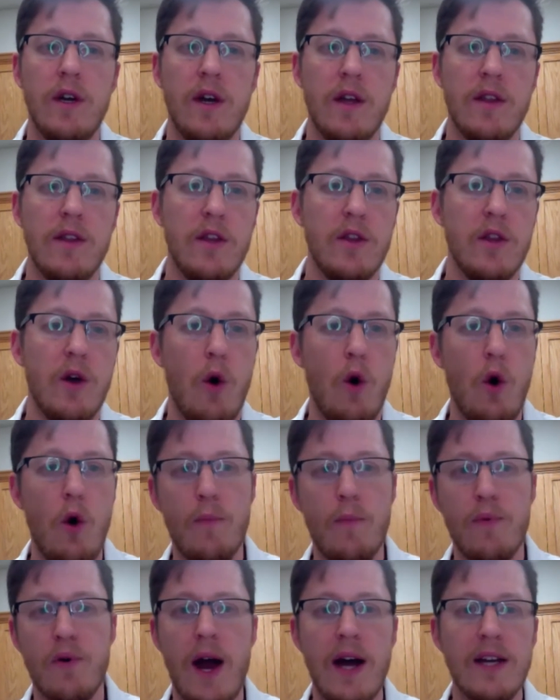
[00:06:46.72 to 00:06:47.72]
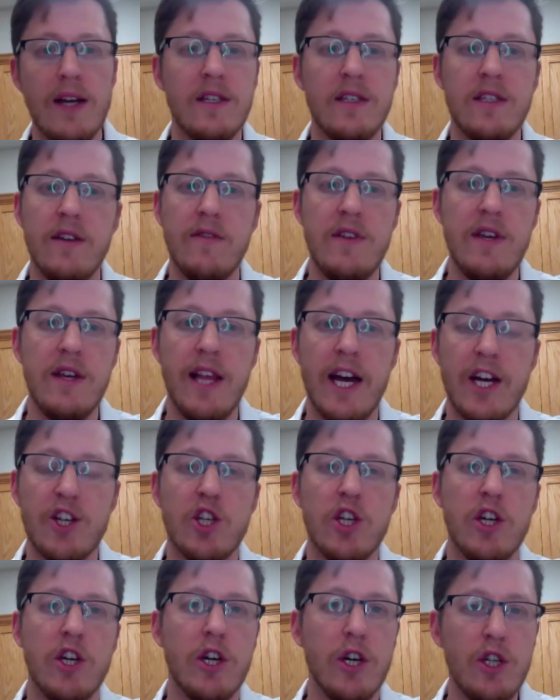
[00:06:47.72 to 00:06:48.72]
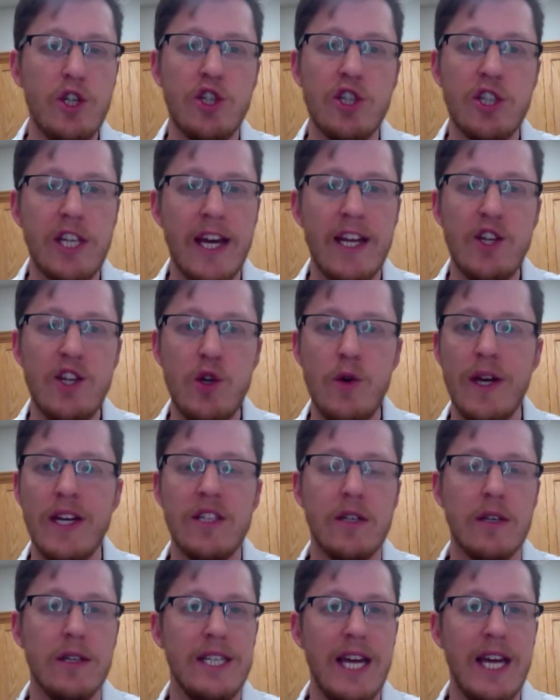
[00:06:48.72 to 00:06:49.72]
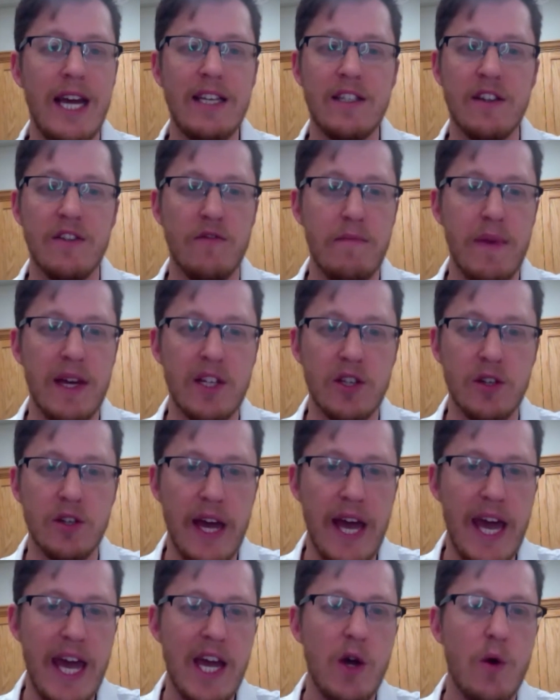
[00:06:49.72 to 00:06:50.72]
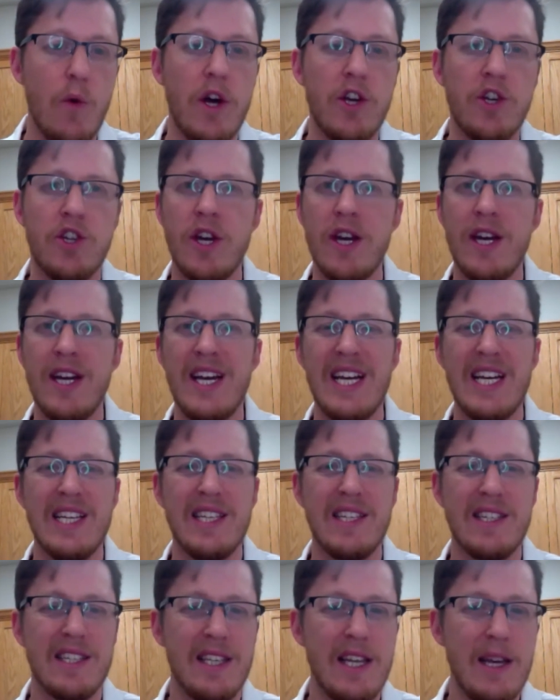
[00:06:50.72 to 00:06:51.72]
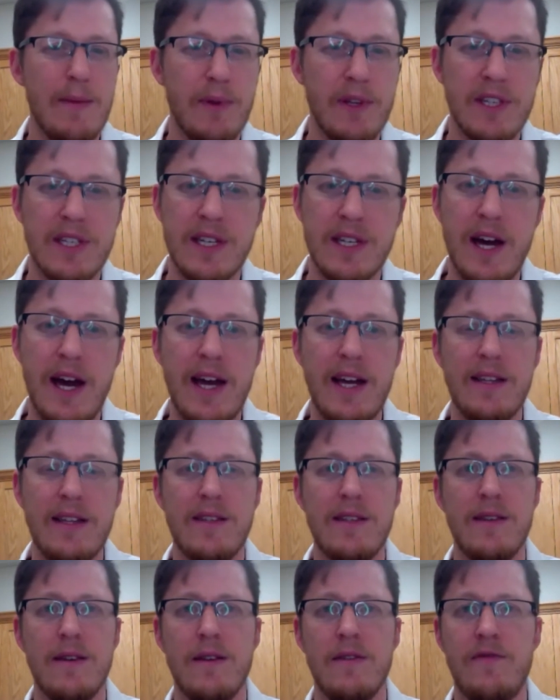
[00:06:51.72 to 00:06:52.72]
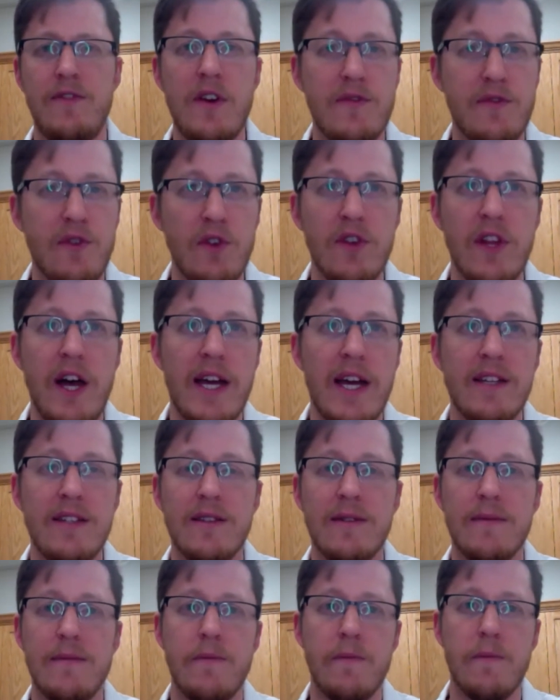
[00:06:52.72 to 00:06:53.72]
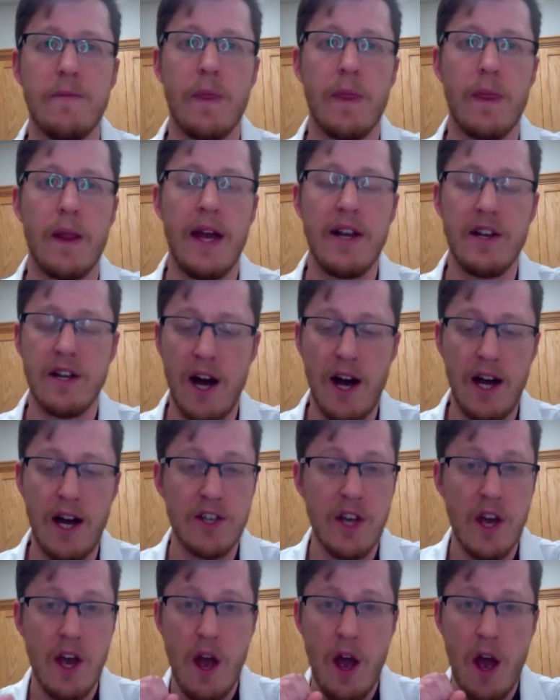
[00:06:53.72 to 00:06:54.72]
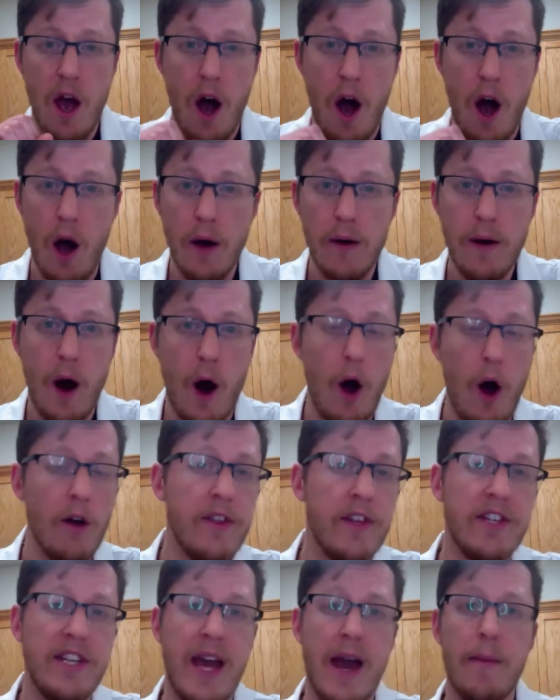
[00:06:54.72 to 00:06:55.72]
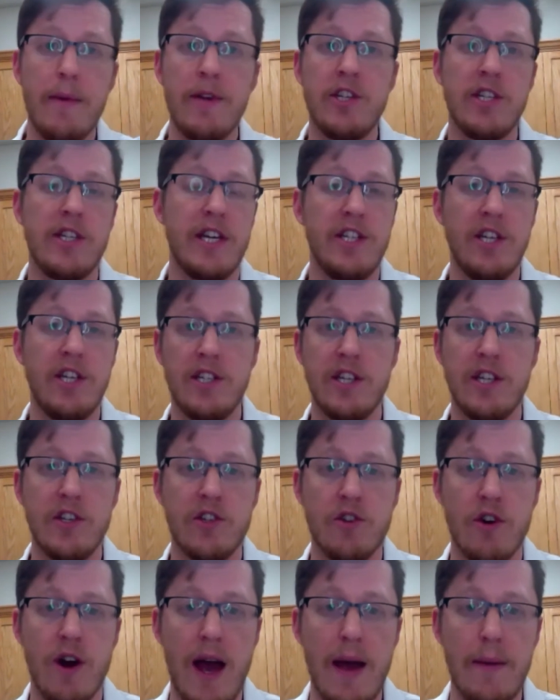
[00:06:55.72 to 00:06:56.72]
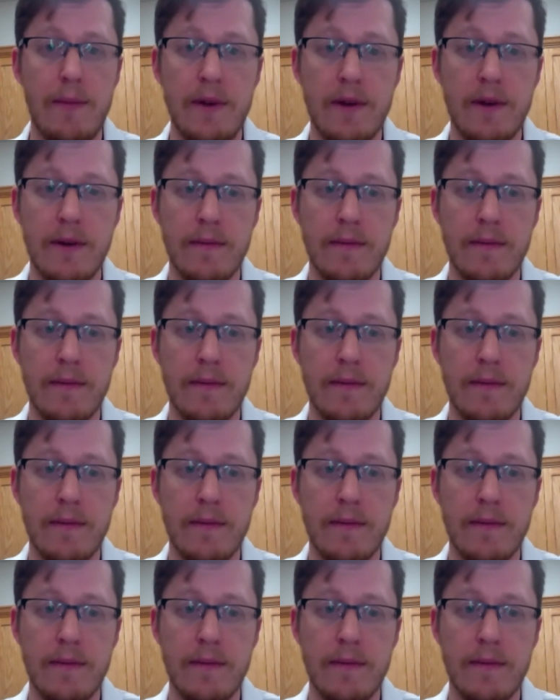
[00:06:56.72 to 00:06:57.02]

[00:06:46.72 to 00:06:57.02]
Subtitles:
then the whole process of the election could send you into days of mental anguish, sleepless nights, fitful nights, and cause all the damages I just described.